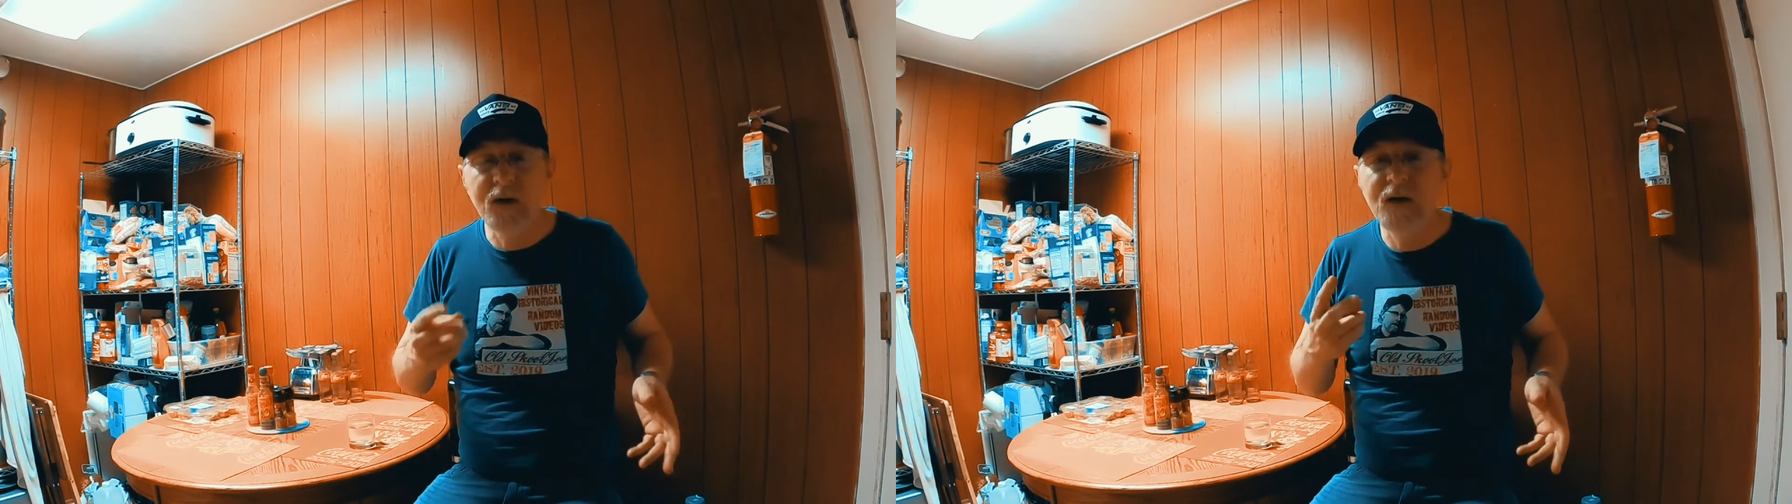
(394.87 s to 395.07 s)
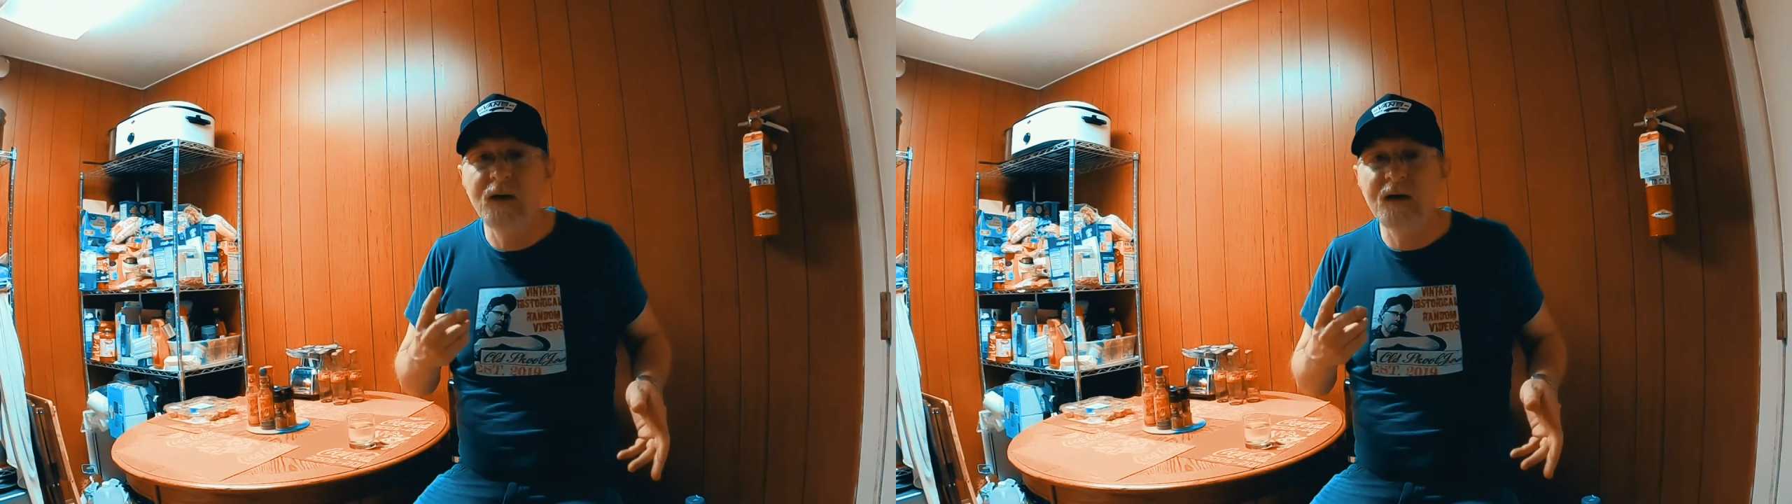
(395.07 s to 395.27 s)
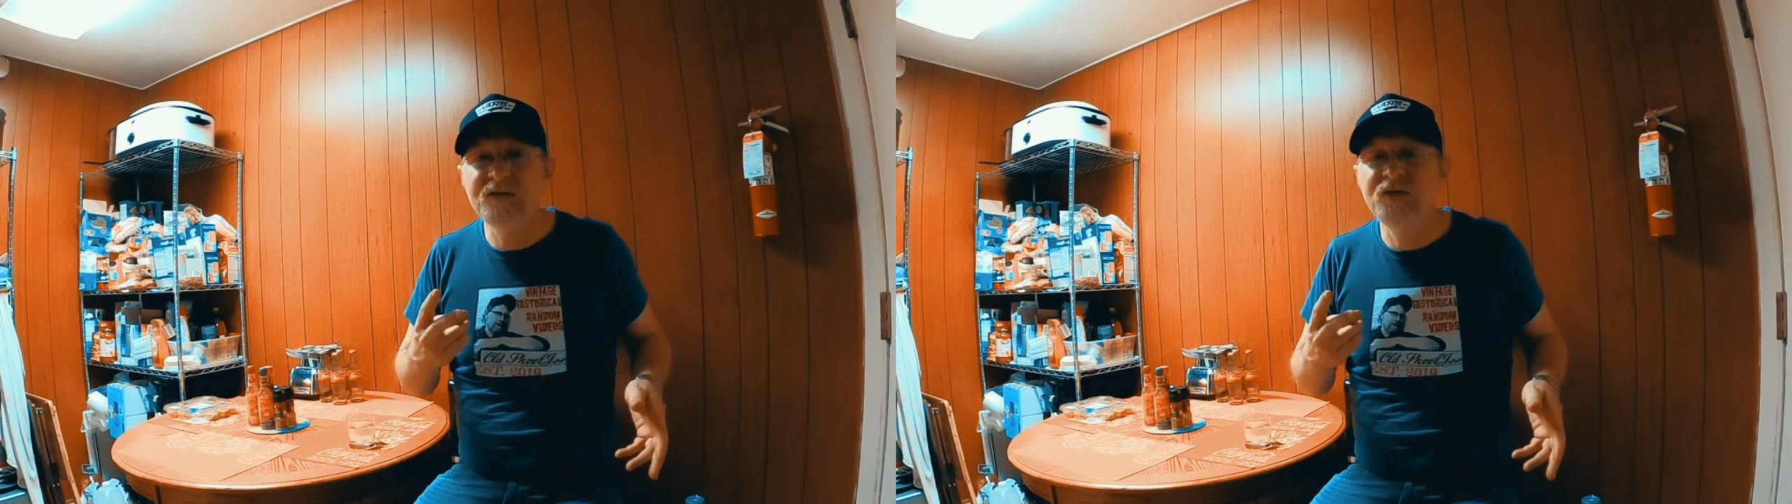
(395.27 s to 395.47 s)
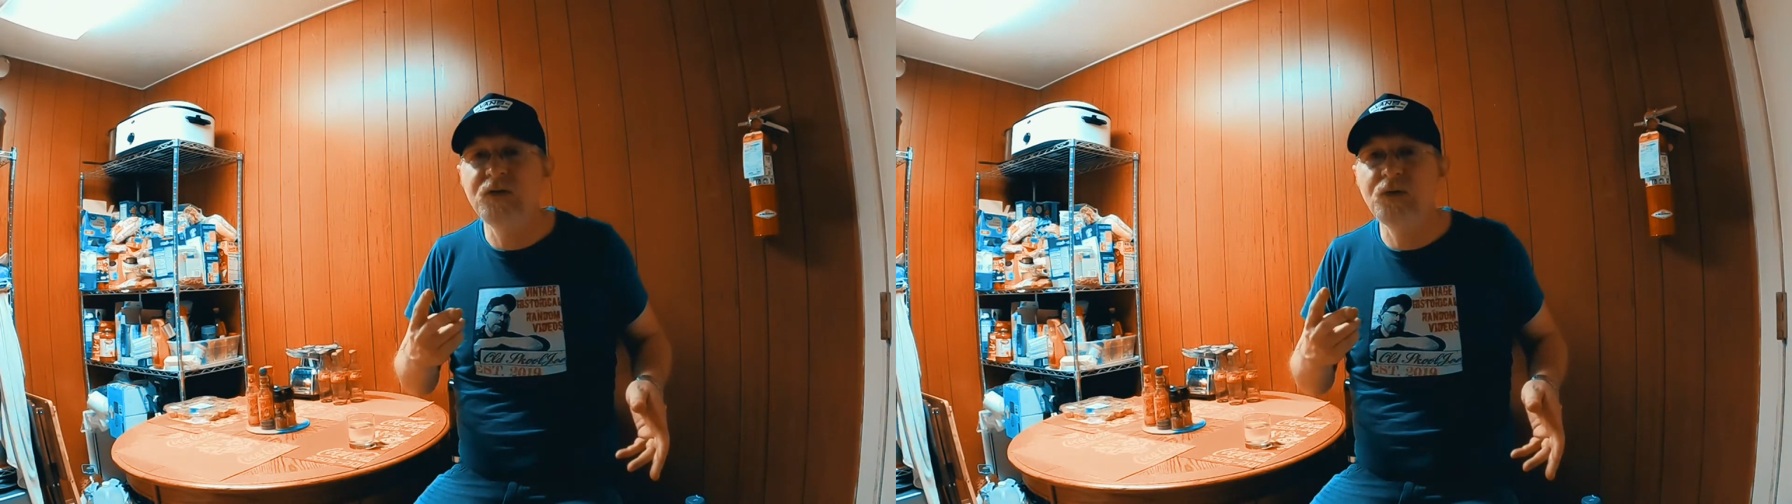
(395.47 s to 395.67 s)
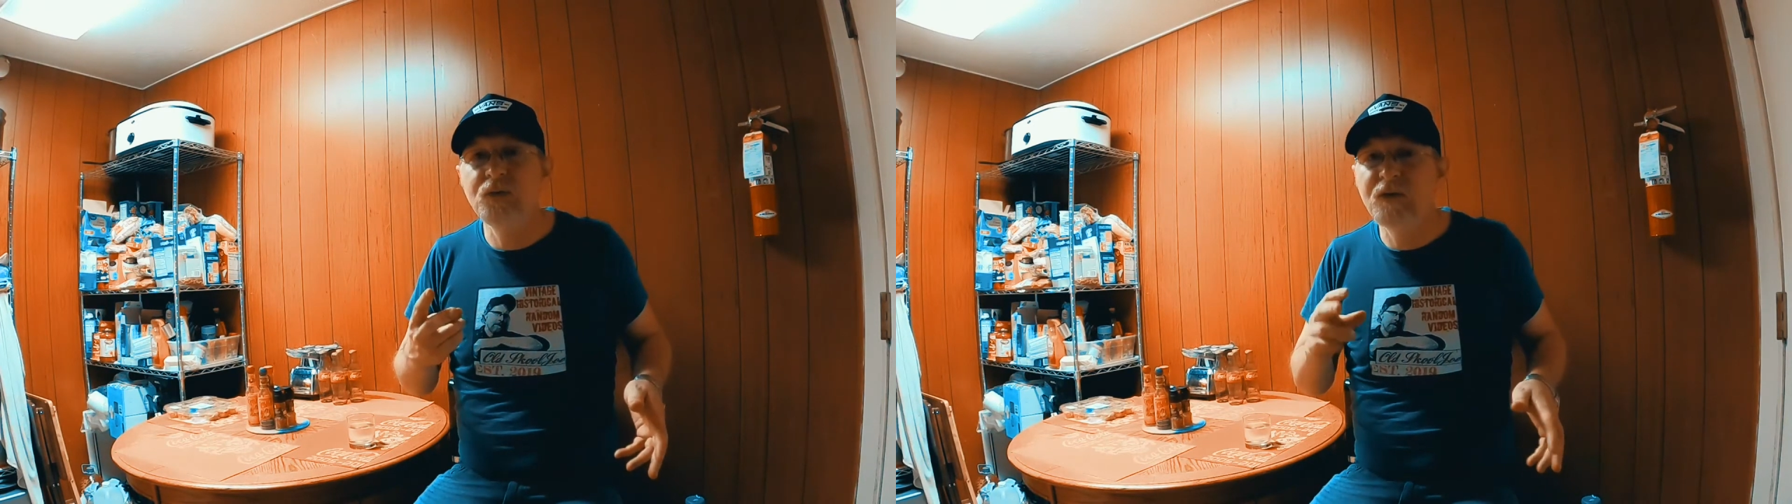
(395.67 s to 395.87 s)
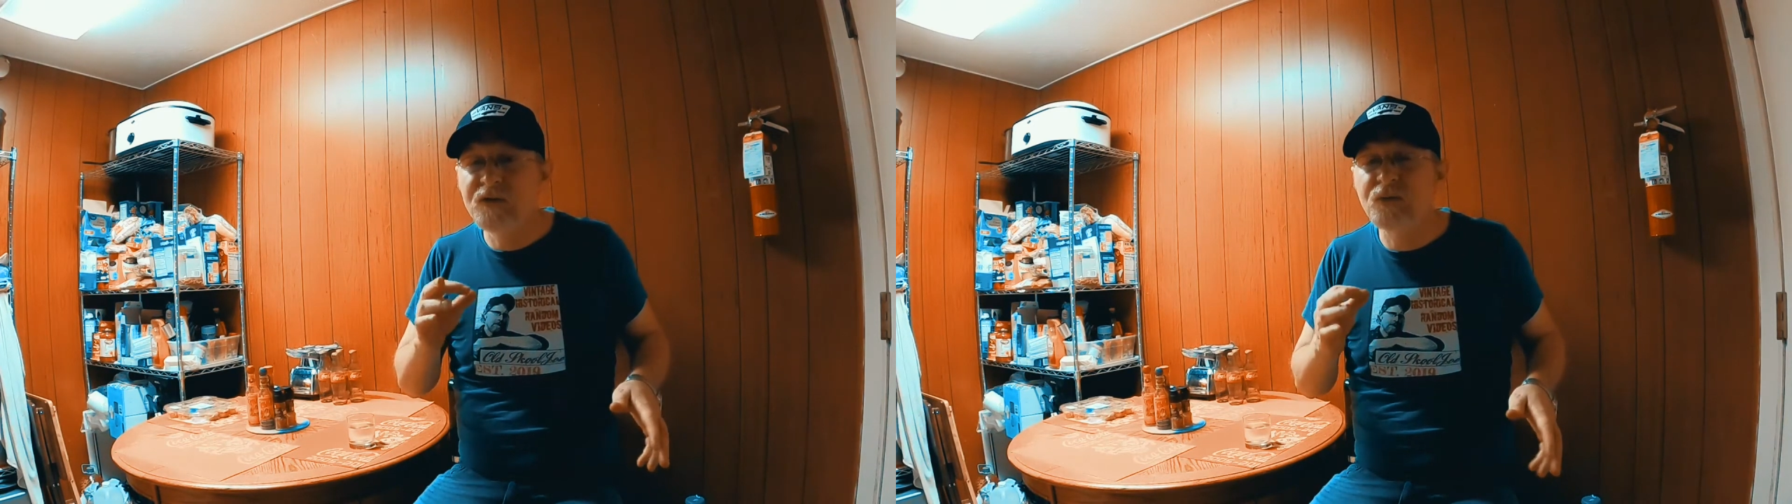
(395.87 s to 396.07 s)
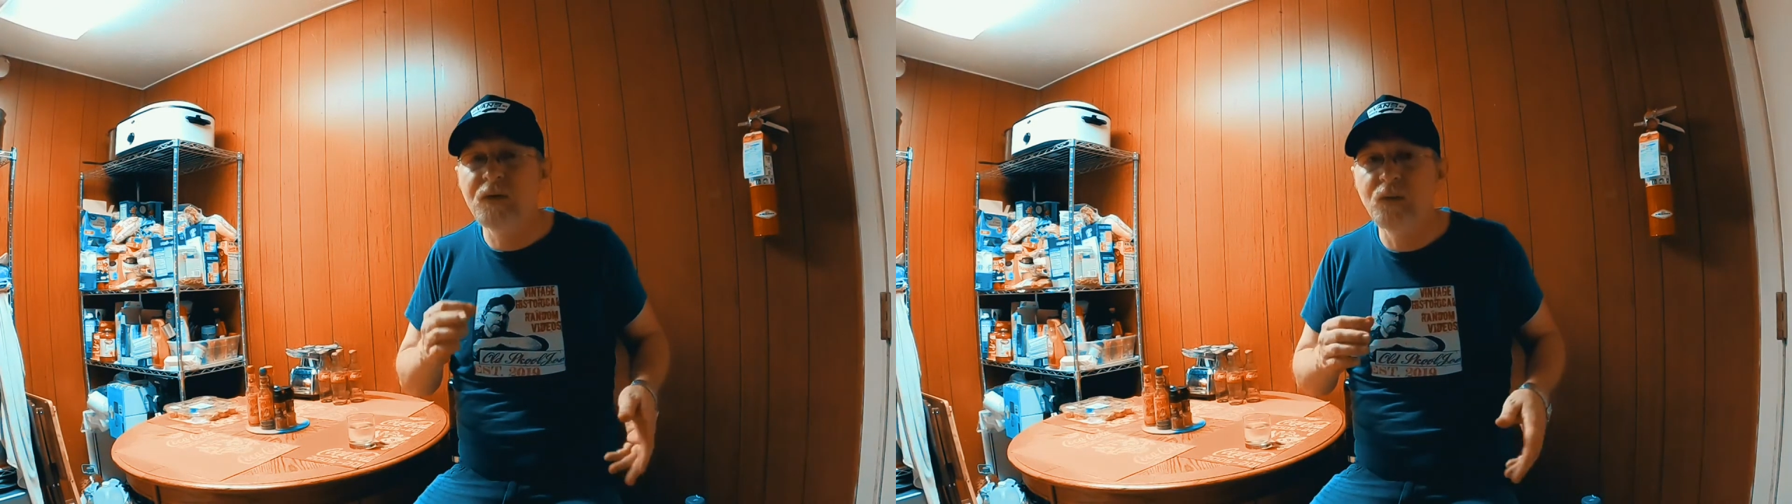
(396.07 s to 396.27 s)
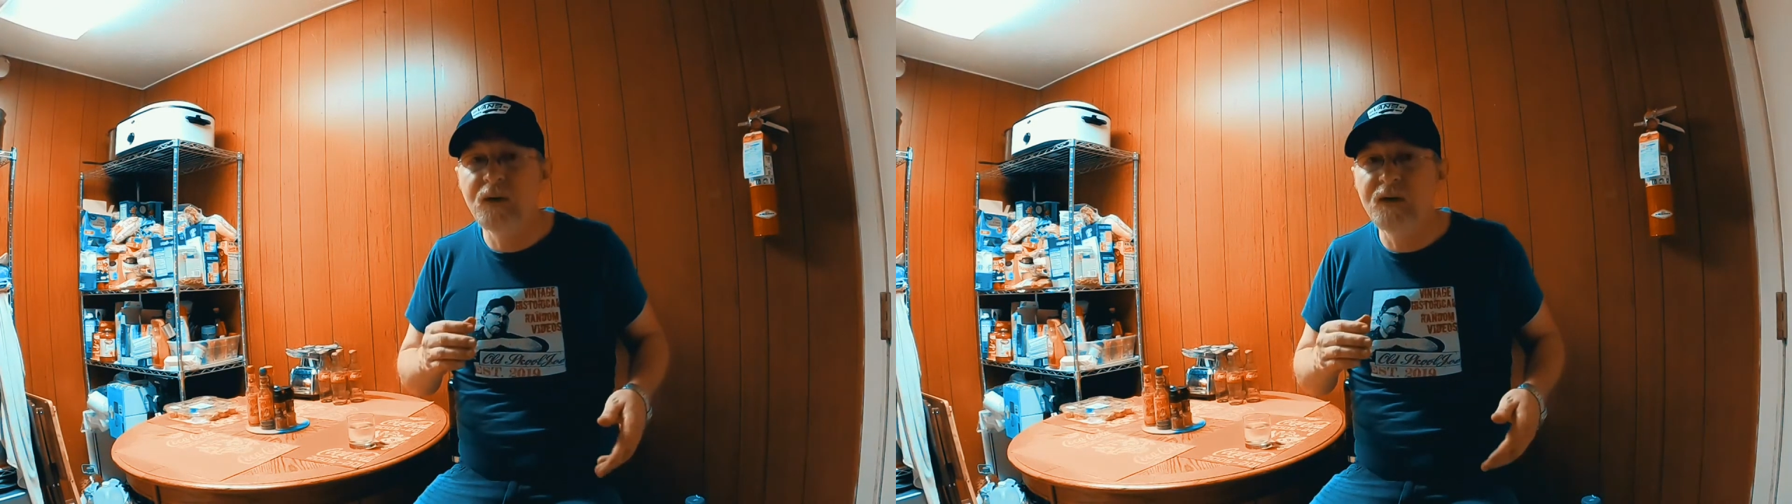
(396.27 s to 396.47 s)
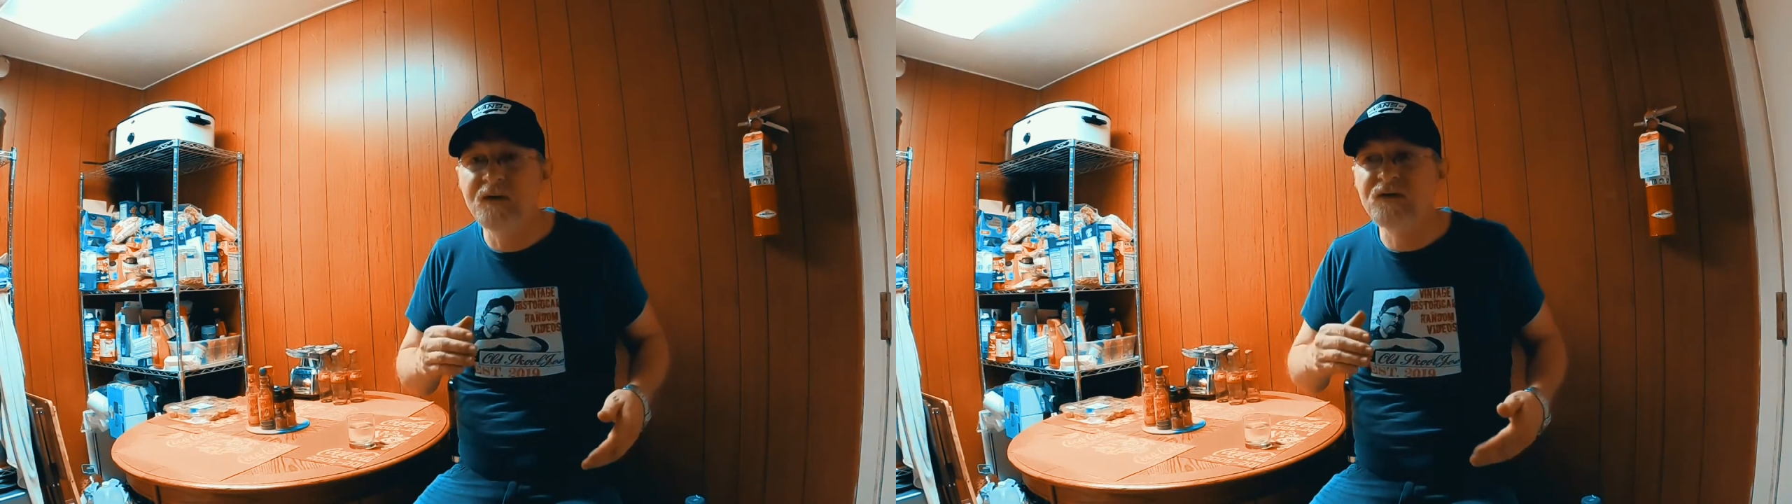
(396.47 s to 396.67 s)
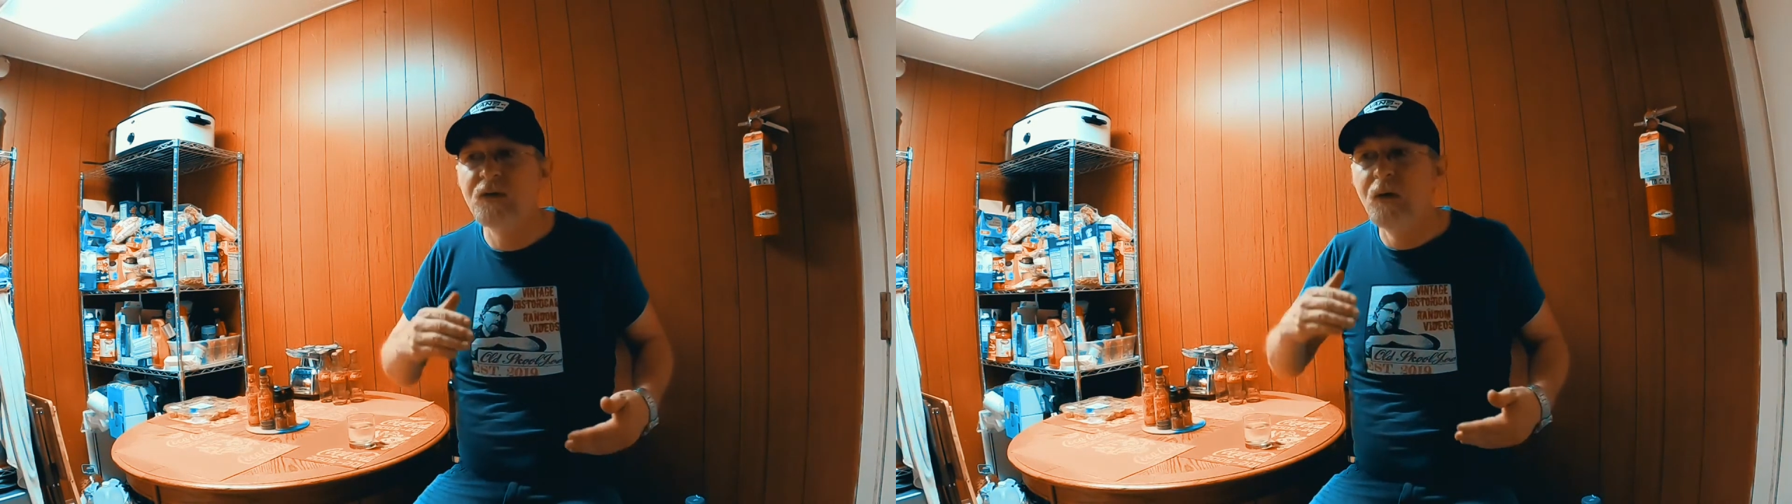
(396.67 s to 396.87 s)
in the next two to three
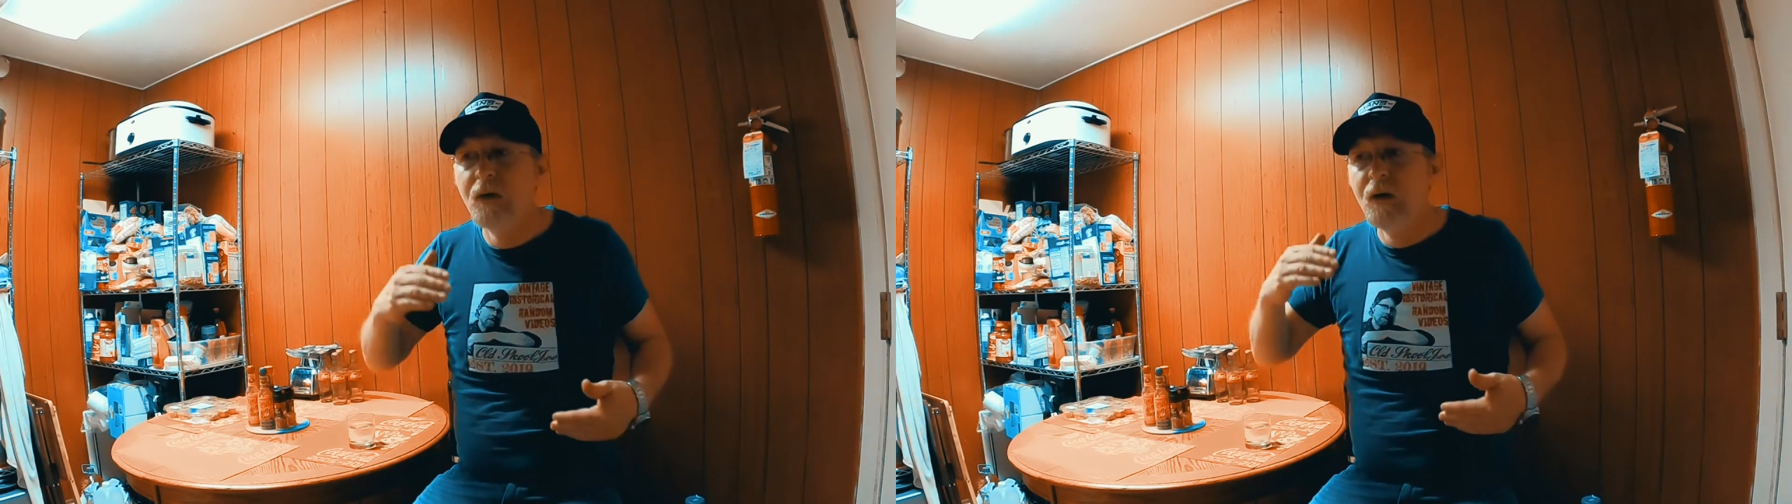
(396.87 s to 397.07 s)
weeks